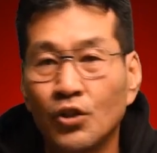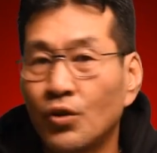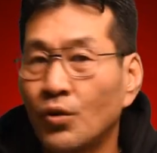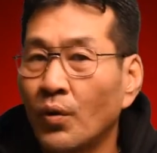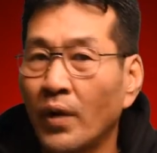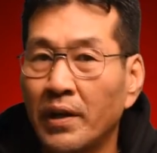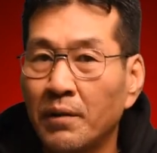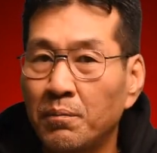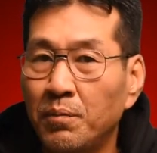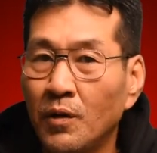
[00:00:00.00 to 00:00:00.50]

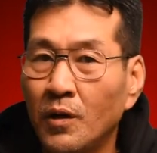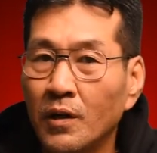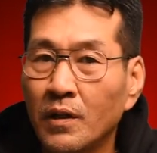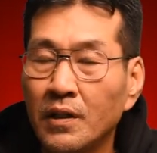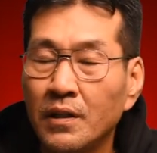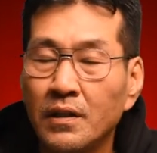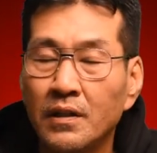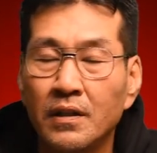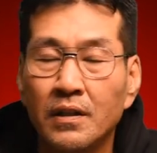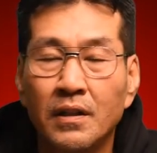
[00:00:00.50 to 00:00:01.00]
Great
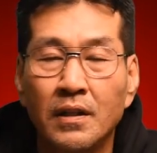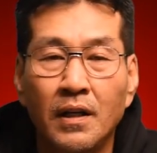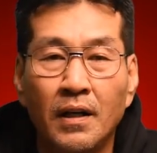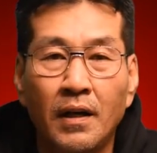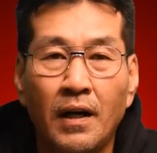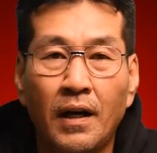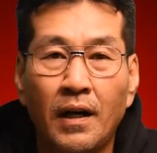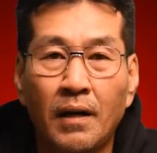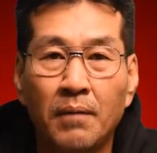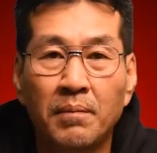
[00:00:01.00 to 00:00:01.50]
book
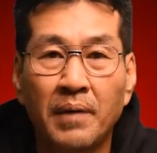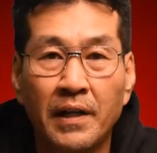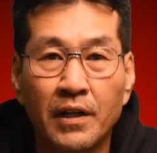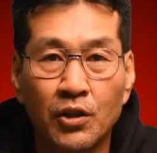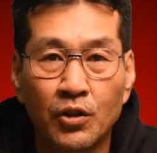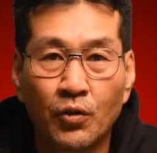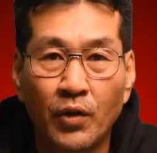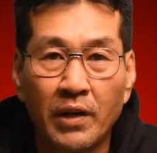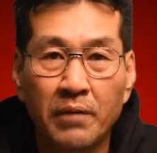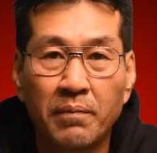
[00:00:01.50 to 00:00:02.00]
uh, by
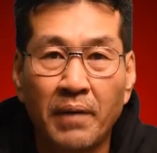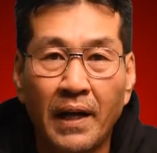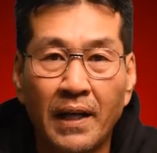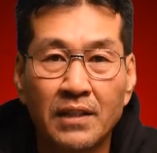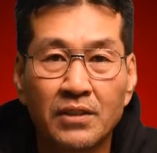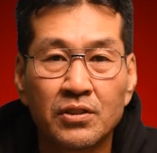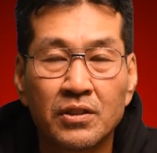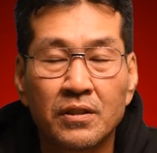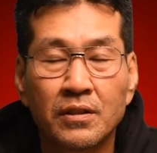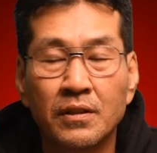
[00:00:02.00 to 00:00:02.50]
a great
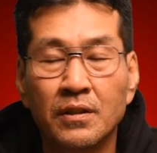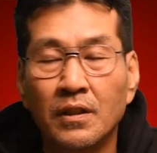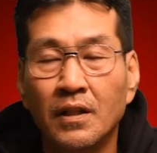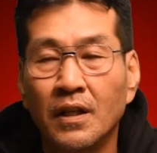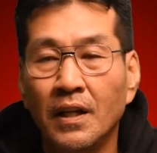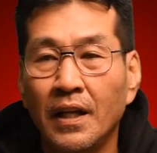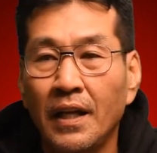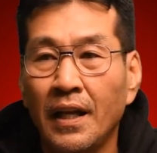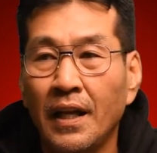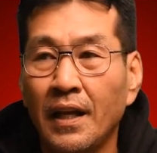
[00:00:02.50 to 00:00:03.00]
pastor,
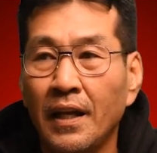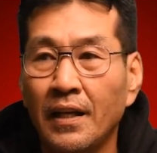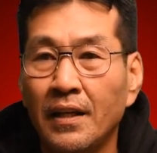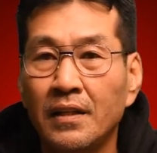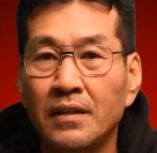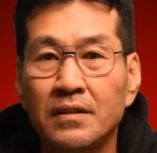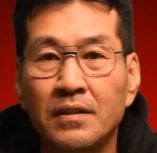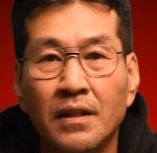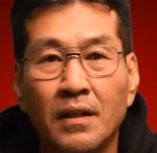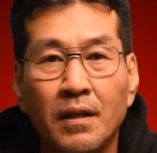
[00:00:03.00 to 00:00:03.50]

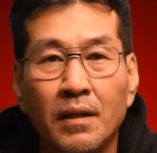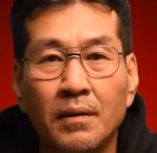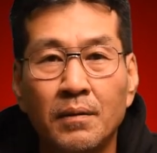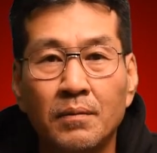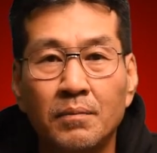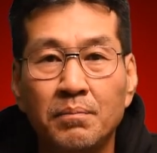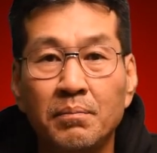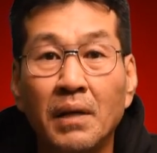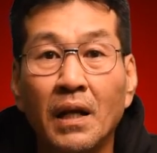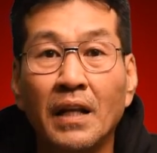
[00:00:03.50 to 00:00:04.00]
and
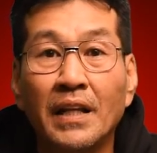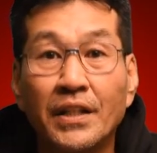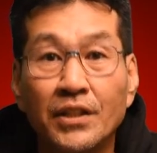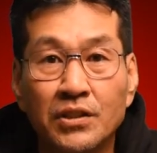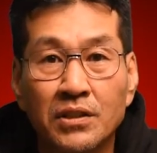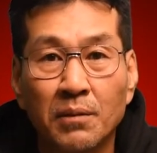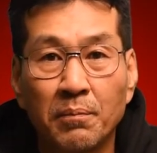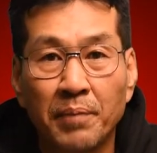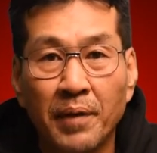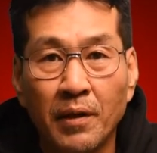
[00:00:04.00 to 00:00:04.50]
uh,
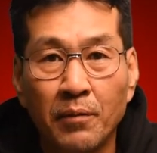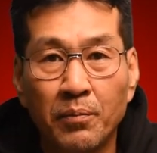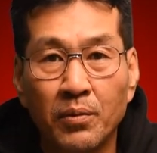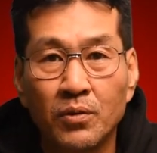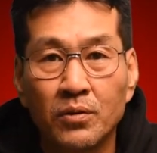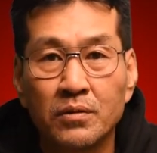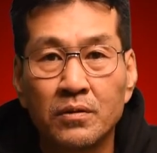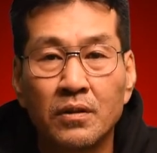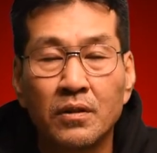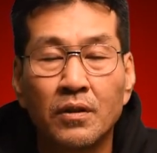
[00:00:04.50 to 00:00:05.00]
millions of
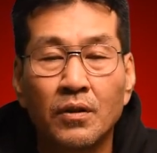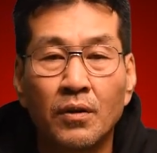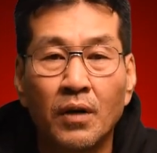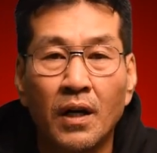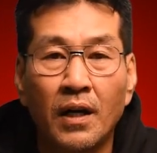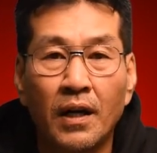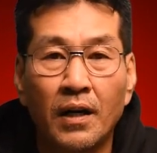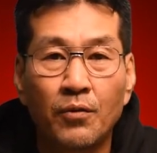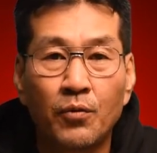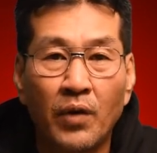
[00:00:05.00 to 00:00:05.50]
people
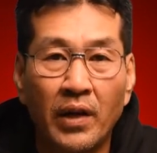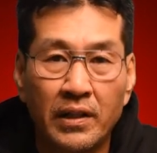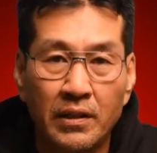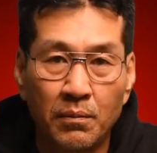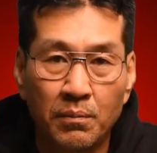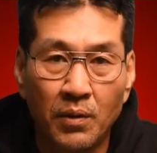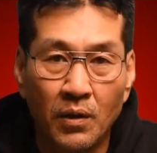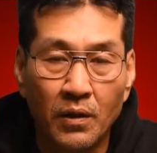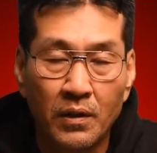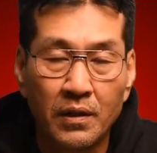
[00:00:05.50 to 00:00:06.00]
uh, read
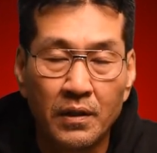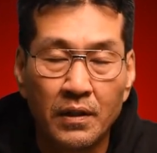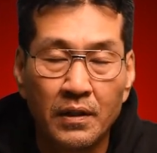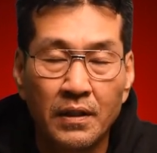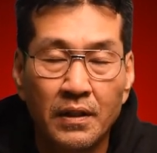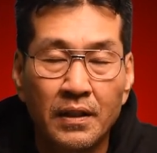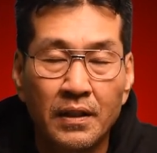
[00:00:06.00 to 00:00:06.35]
the book.